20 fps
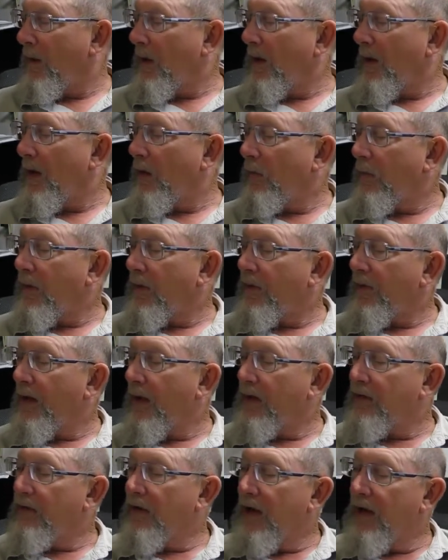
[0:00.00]
I want to
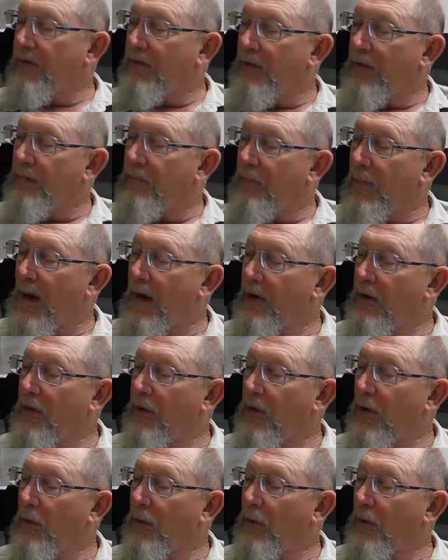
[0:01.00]
thank Jason, Bayou
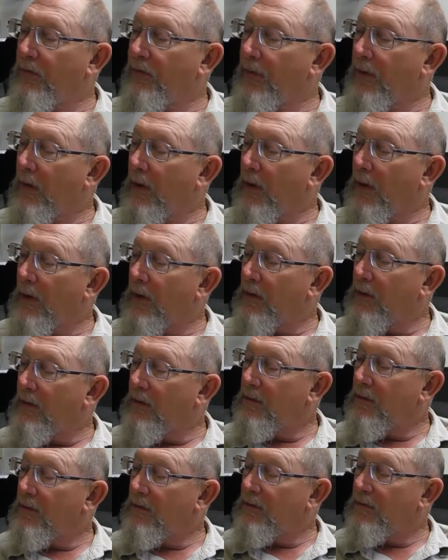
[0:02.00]
Guru, for
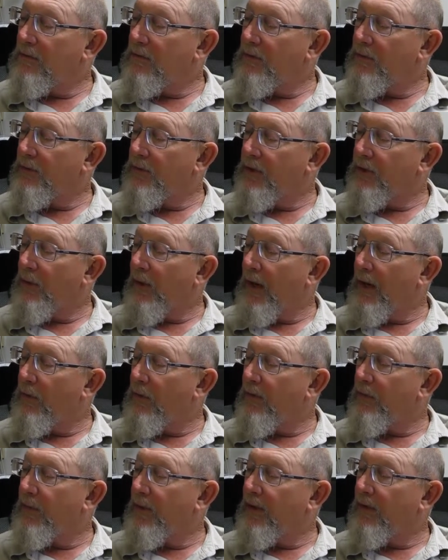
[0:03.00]
doing the trade
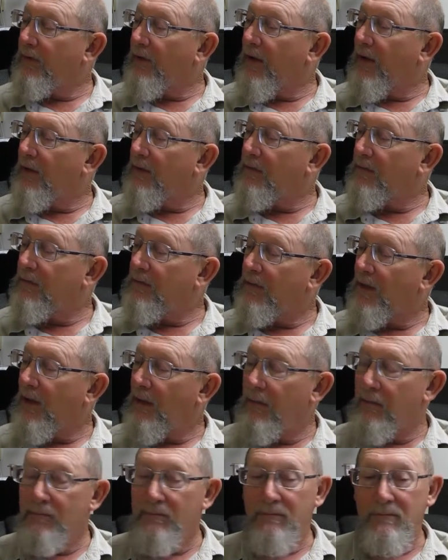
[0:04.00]
with me, because
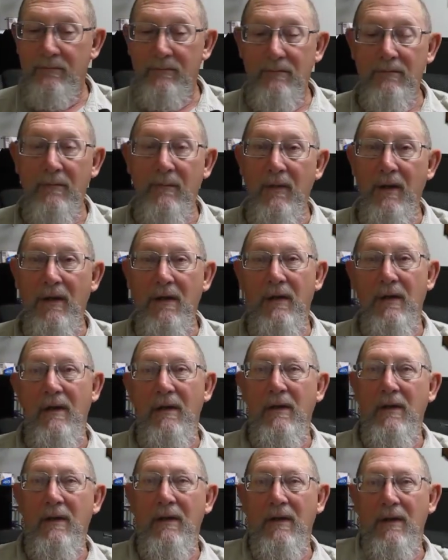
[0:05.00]
I'm
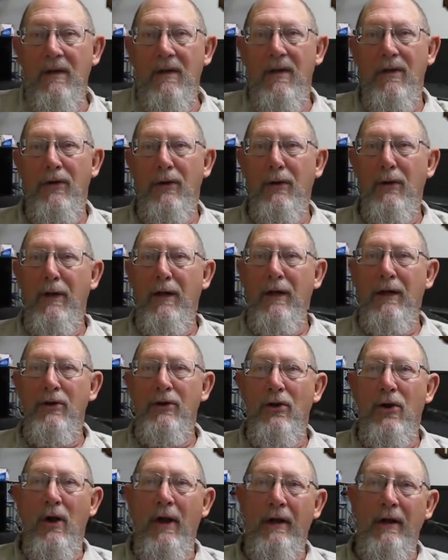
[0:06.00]
thoroughly
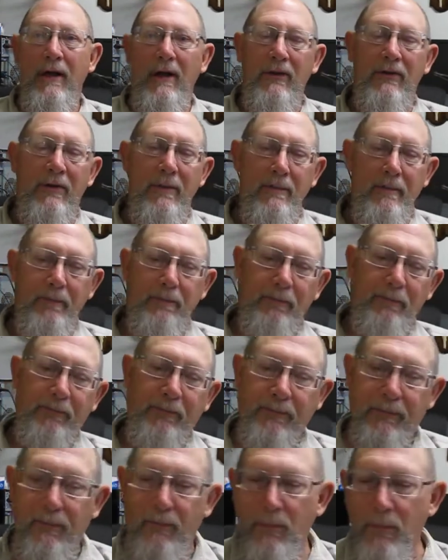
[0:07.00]
enjoying this.
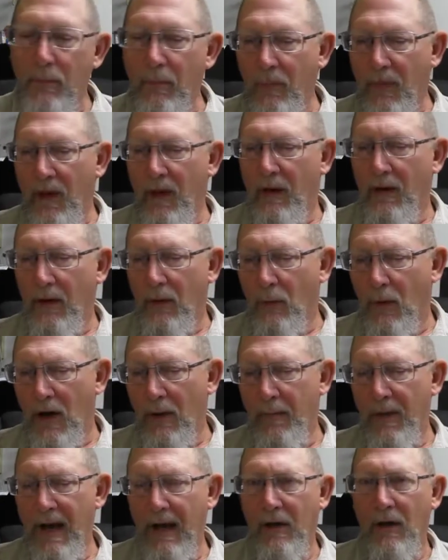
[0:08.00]
And here a while
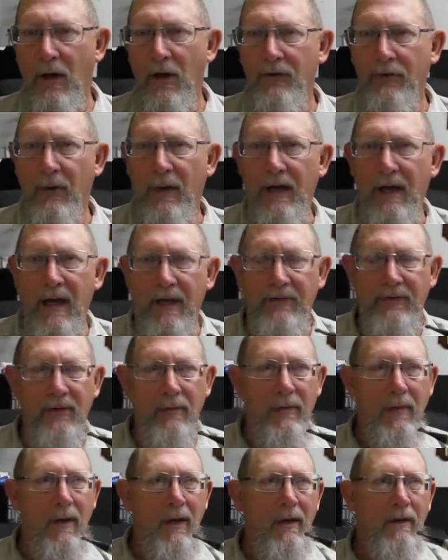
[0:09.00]
back also I got
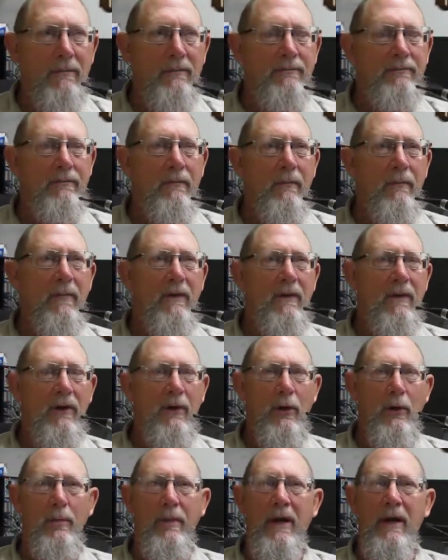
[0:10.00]
some the
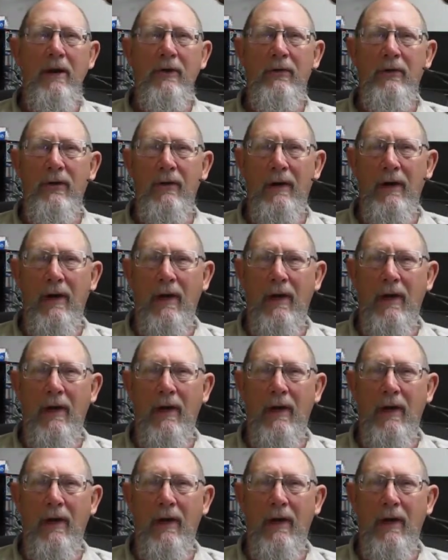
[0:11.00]
new Peterson,